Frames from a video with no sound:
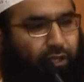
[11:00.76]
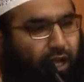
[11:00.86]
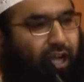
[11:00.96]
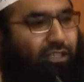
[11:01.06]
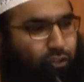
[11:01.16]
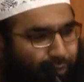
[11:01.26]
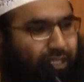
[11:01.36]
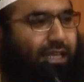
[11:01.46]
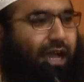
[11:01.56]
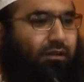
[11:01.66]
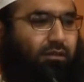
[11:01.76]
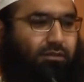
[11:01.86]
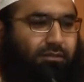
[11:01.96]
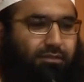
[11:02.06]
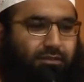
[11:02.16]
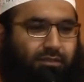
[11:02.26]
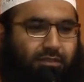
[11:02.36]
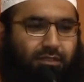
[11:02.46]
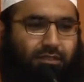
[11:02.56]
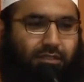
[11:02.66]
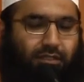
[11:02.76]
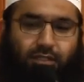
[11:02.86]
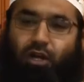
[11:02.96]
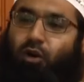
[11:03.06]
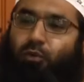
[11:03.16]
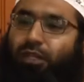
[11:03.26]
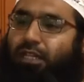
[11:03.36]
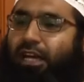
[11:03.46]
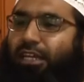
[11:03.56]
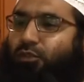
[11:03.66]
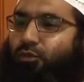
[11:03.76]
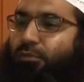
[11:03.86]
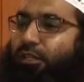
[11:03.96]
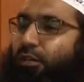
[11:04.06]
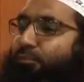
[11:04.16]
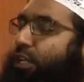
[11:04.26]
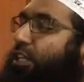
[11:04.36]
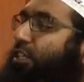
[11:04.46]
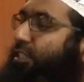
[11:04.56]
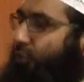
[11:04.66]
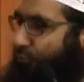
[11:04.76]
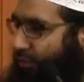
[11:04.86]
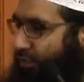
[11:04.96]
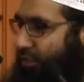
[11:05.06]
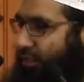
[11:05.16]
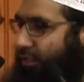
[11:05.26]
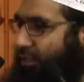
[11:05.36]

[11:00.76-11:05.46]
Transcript: we are doing now? No, wallahi, it will be completely different.